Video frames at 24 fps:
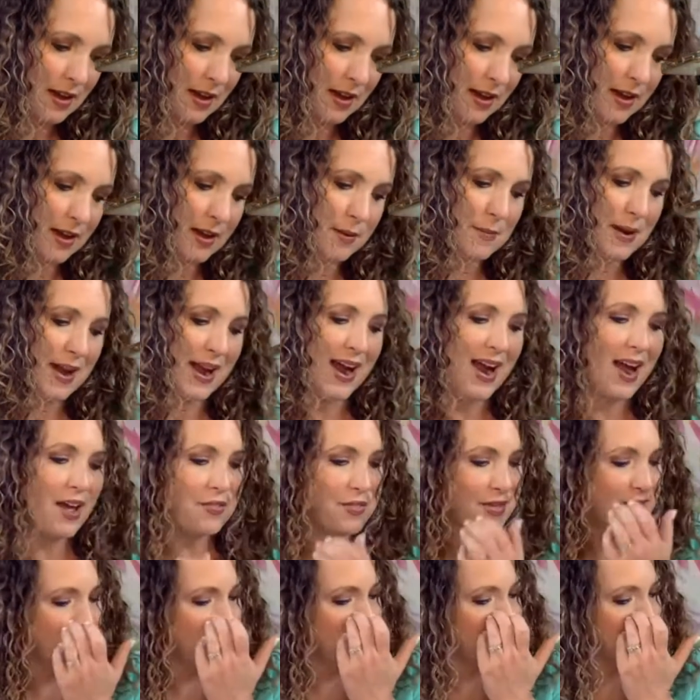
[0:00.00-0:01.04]
I
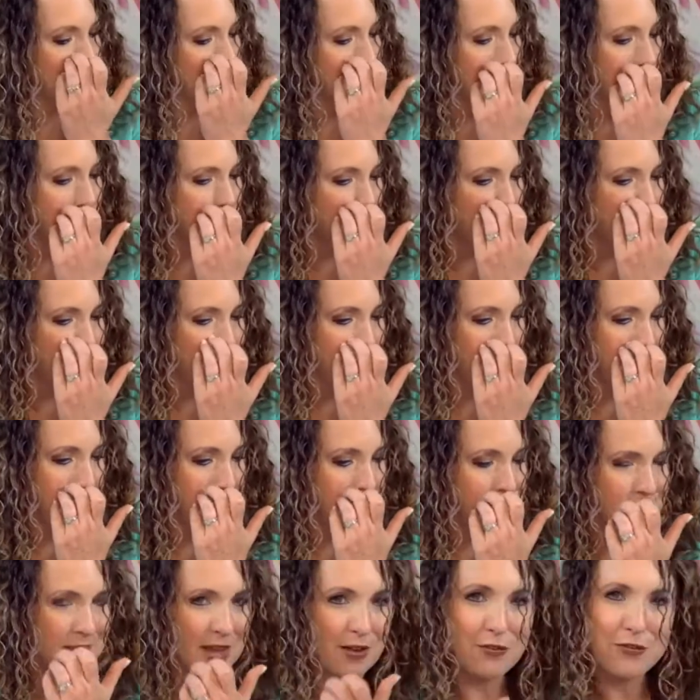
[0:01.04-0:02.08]
think we just have a
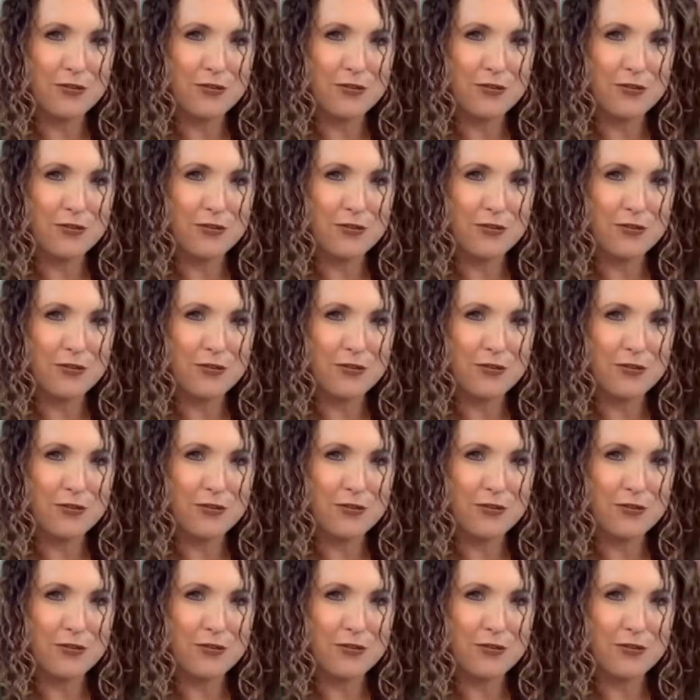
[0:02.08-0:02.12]
fun